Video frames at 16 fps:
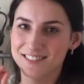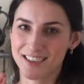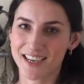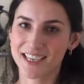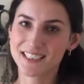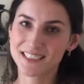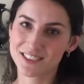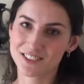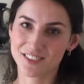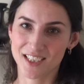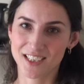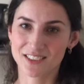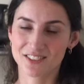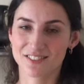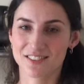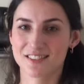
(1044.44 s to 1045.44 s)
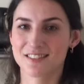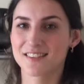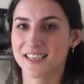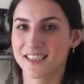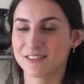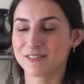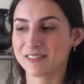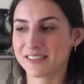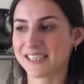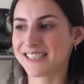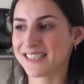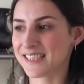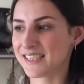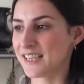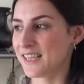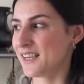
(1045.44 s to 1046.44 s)
tiny changes can
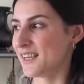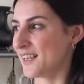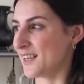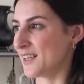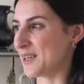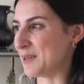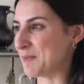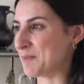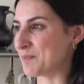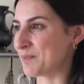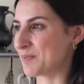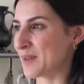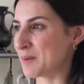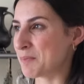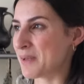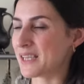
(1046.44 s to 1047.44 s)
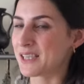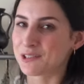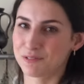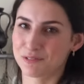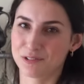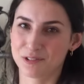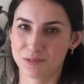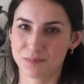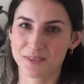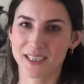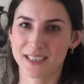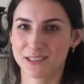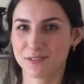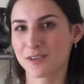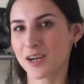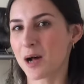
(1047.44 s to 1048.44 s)
really make a room
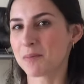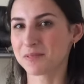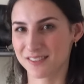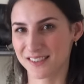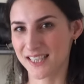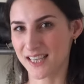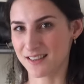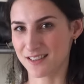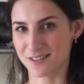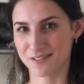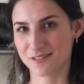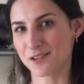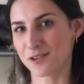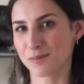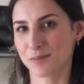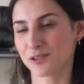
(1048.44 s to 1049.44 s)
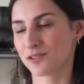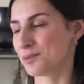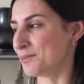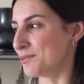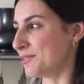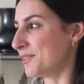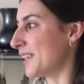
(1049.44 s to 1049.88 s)
kind of come together so much more.